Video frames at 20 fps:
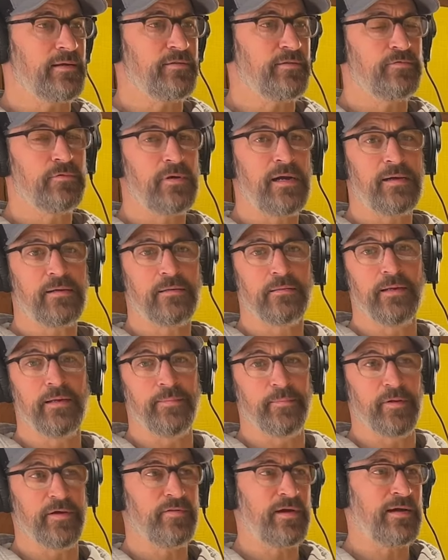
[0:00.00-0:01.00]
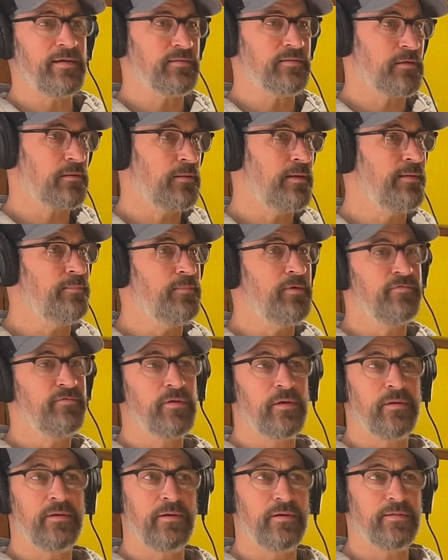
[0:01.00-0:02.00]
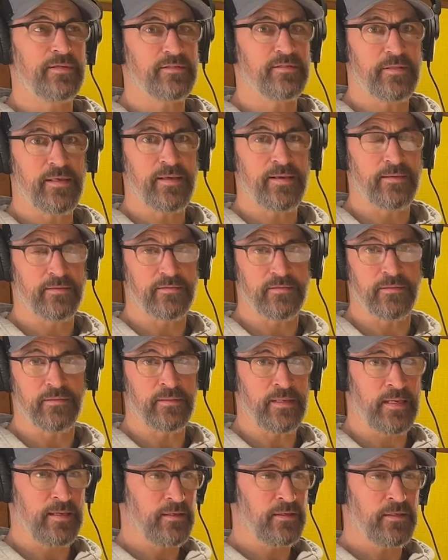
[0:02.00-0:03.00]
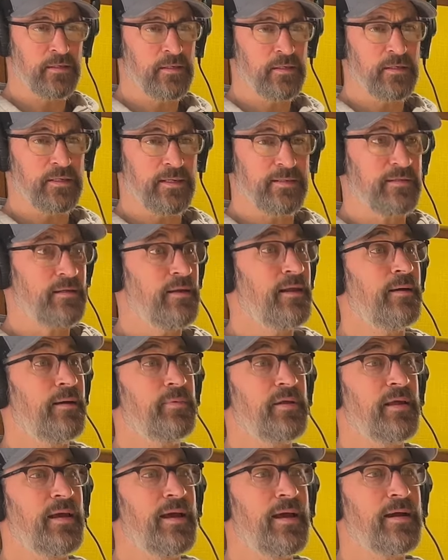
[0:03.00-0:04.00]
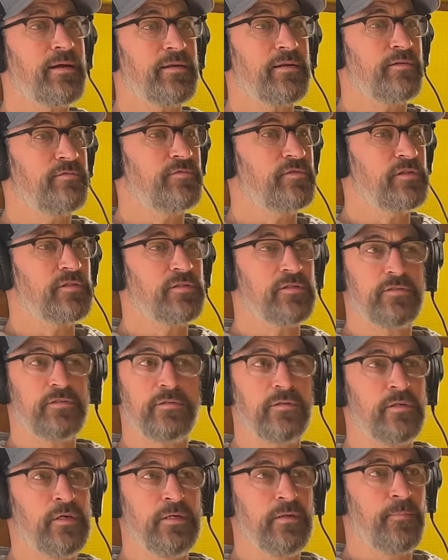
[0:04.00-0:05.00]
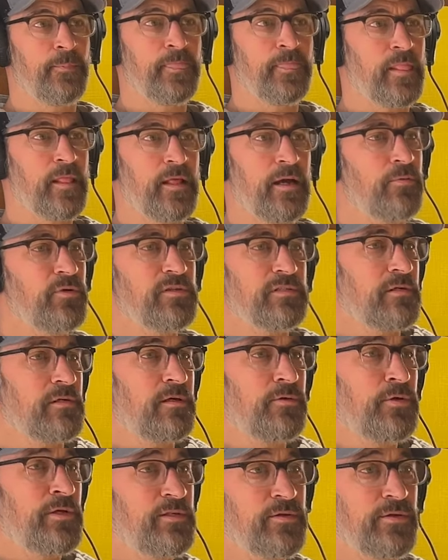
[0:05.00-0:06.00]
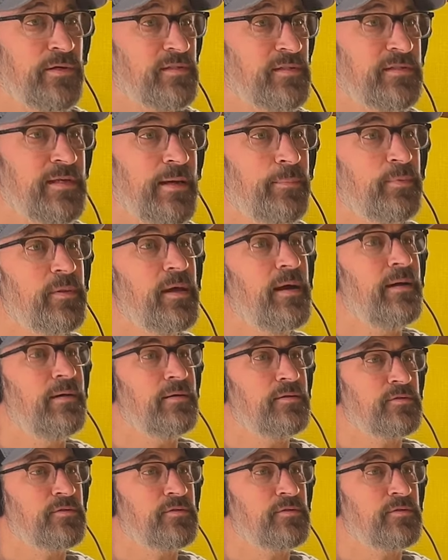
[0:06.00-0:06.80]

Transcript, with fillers: I've rock climbed, I've ice climbed, I've done all these things and and to not be active just I wasn't going to accept that.